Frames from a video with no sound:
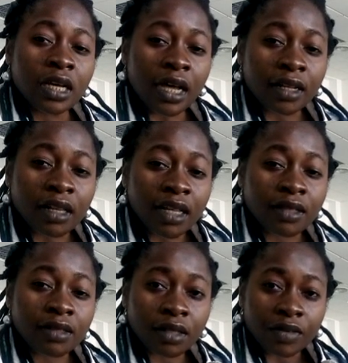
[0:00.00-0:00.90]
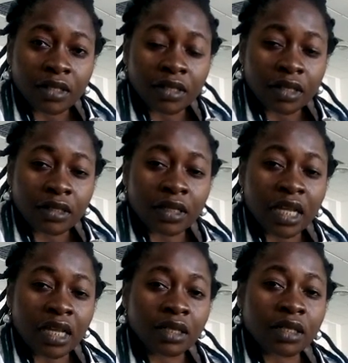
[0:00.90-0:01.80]
heartless services,
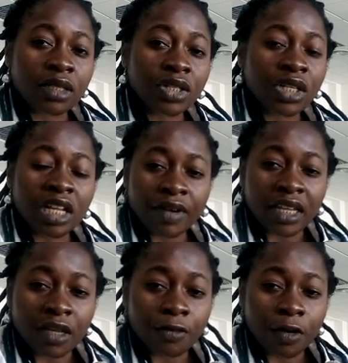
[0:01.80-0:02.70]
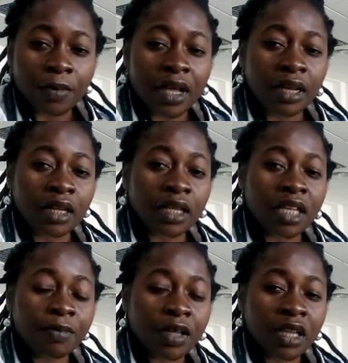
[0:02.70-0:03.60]
and she never gave up, and they
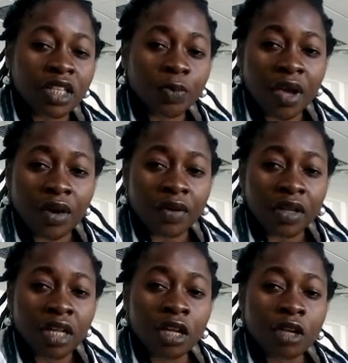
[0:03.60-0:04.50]
keep inspiring